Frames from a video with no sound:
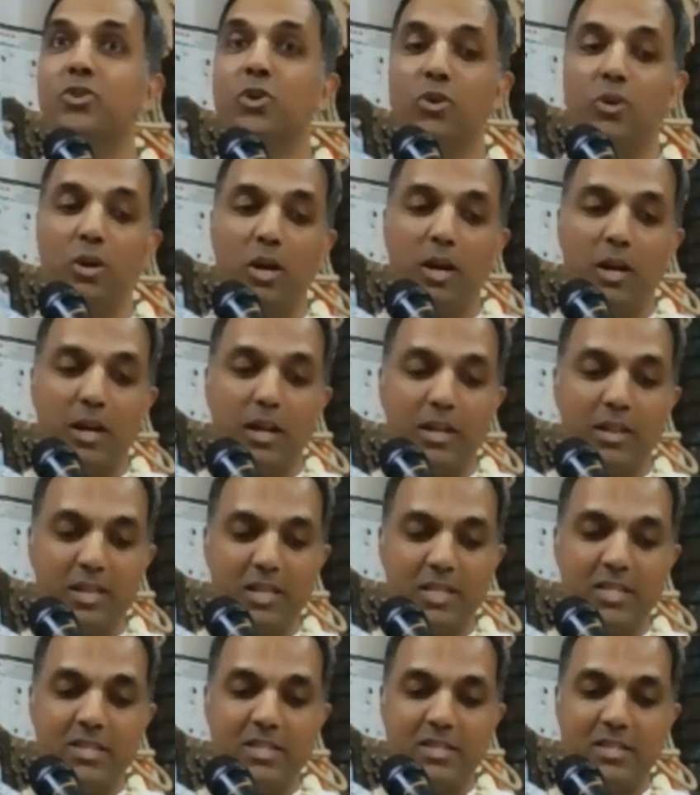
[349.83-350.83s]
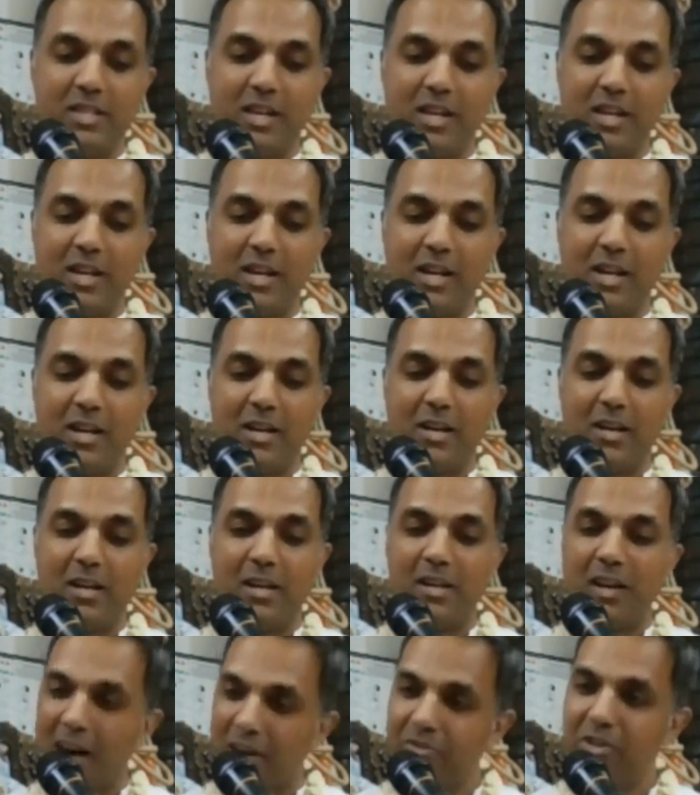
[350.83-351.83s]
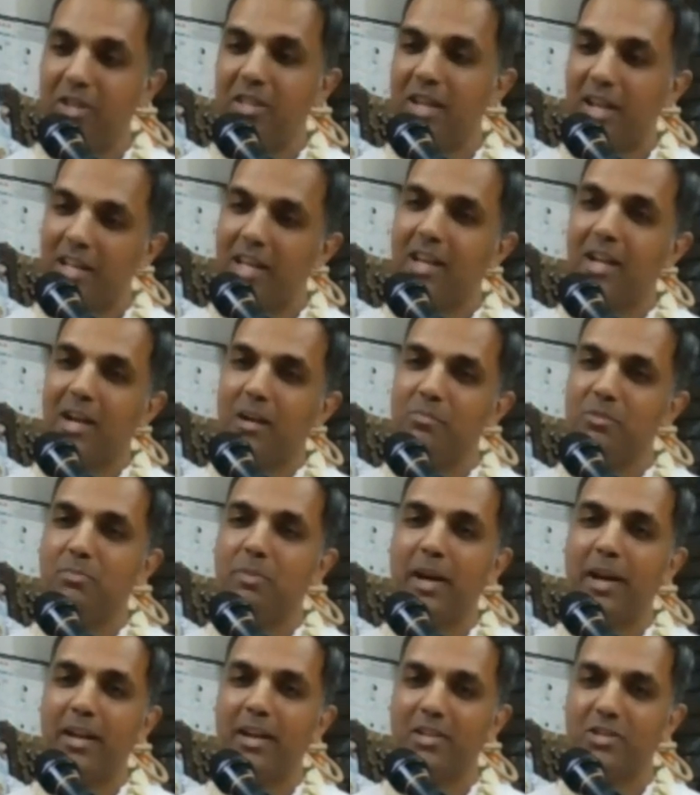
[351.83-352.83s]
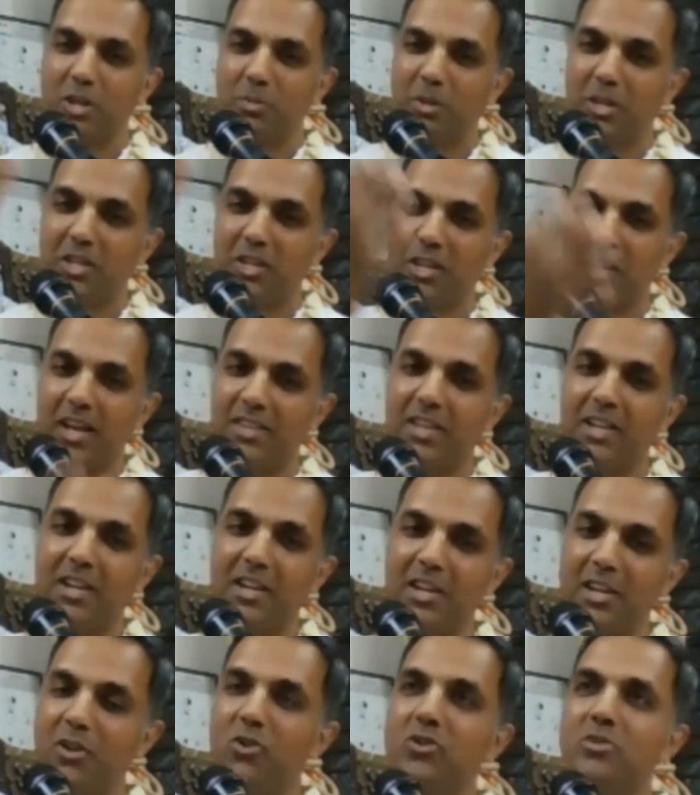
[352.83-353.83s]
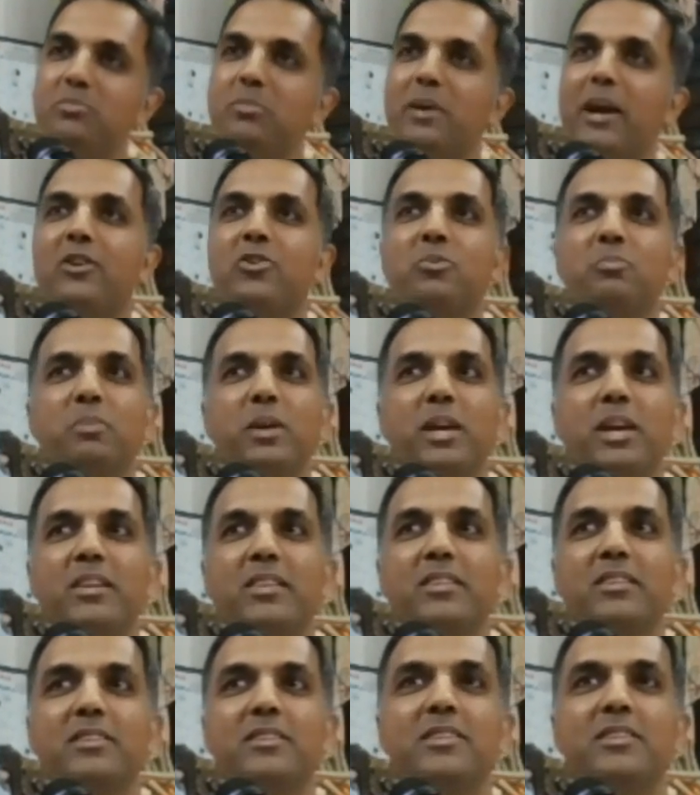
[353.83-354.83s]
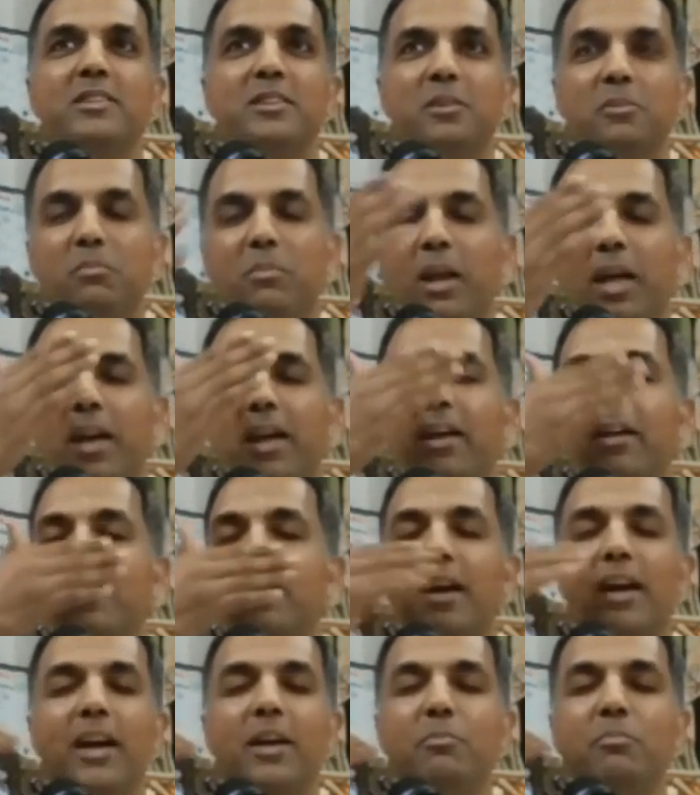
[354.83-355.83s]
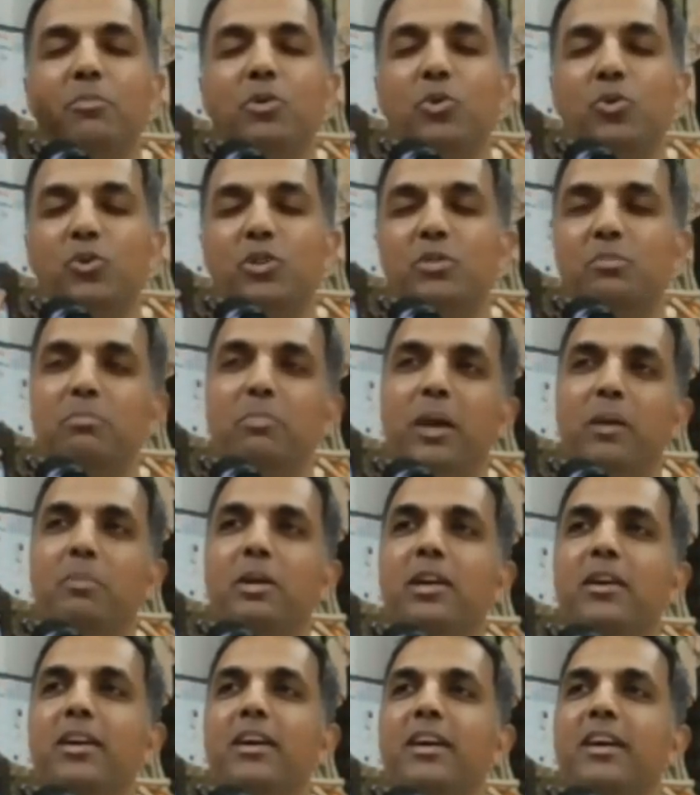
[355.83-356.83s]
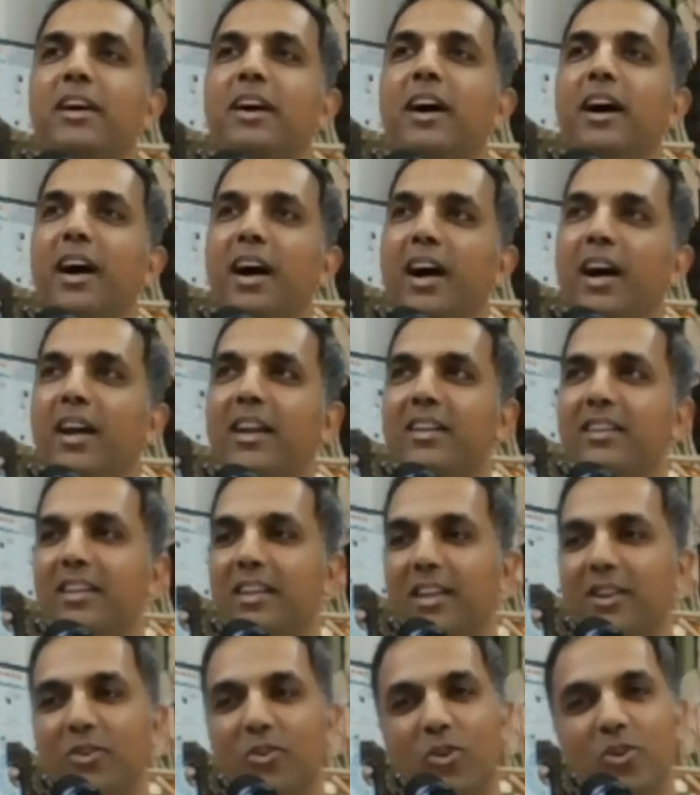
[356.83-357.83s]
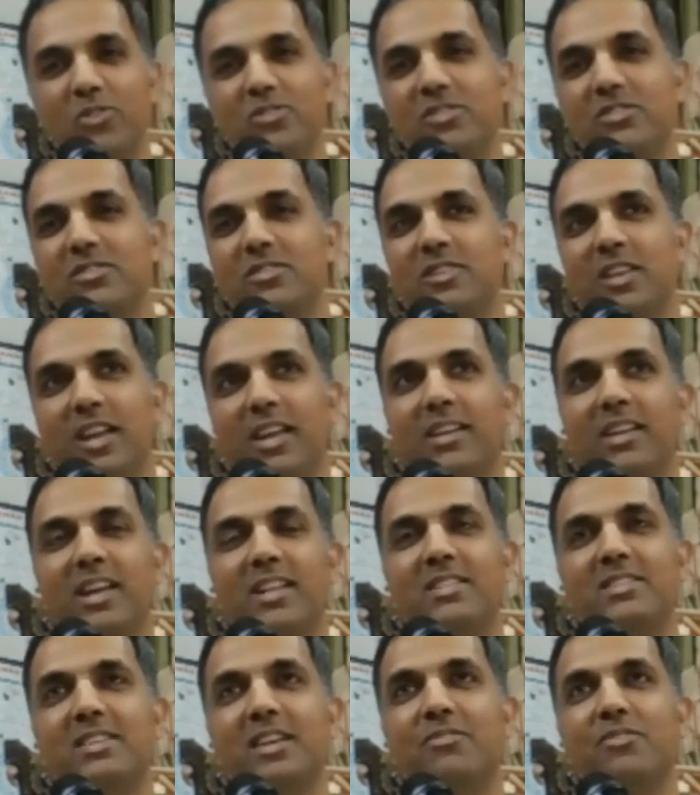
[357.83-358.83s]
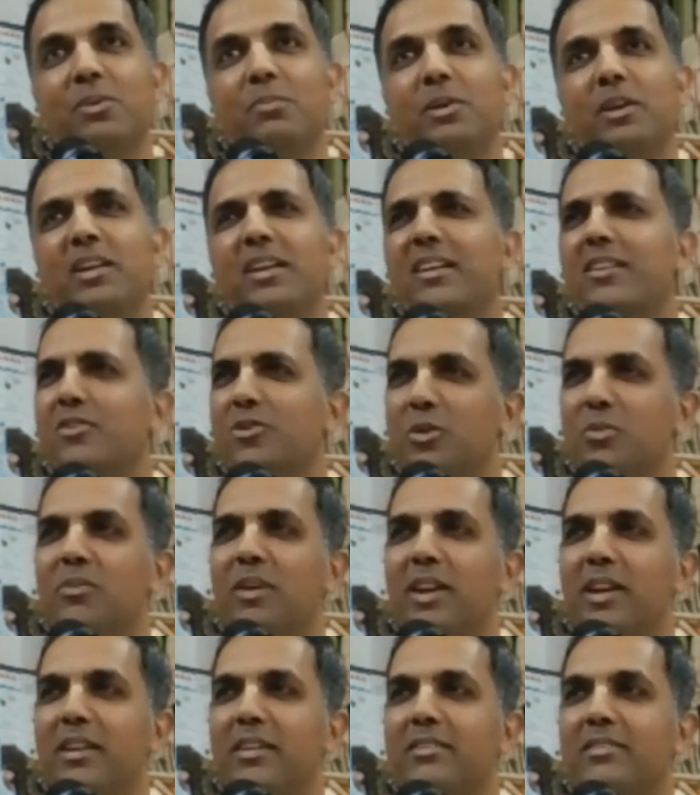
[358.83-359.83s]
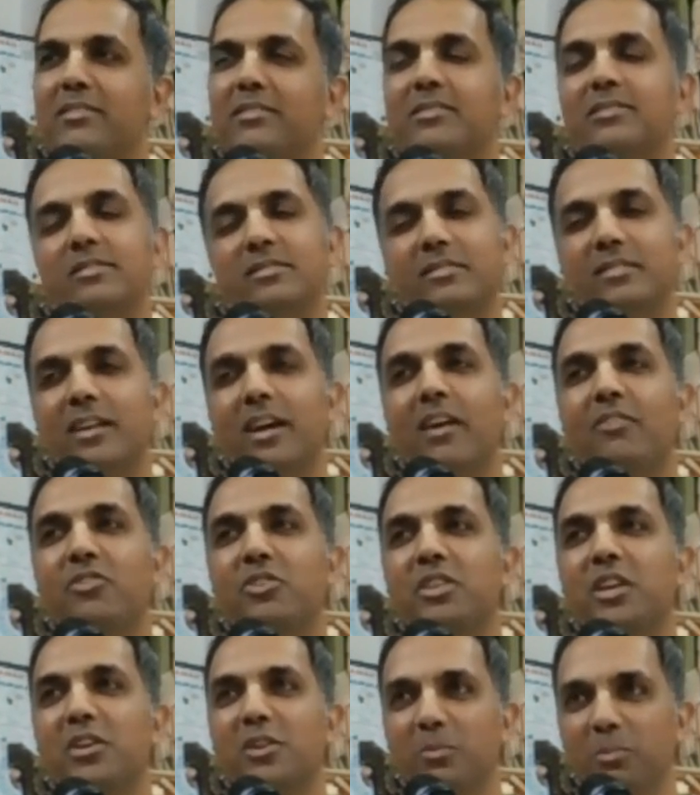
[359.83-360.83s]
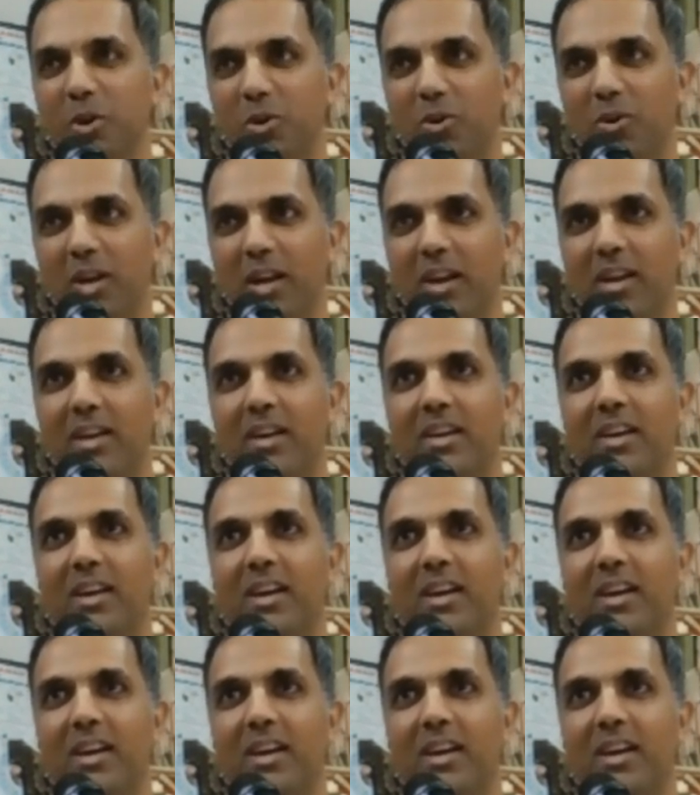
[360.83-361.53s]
So this, uh, after that he comes back, Srimati Radharani goes back to being the blind and mute baby. And he goes, he tells everybody, don't worry, everything will be okay.